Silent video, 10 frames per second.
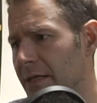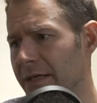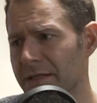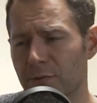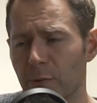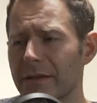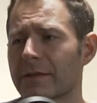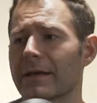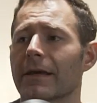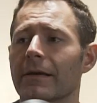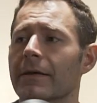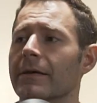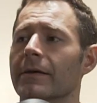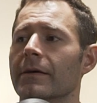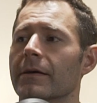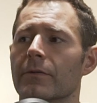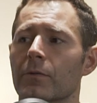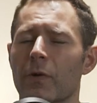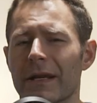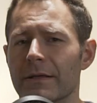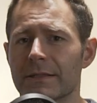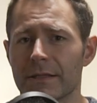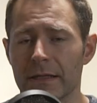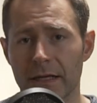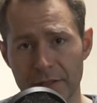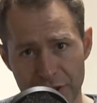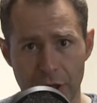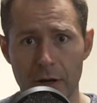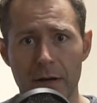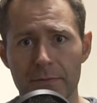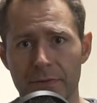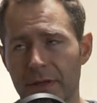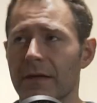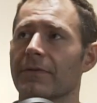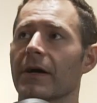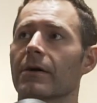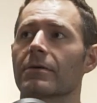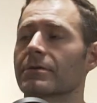it's one thing when it's a job. Think of how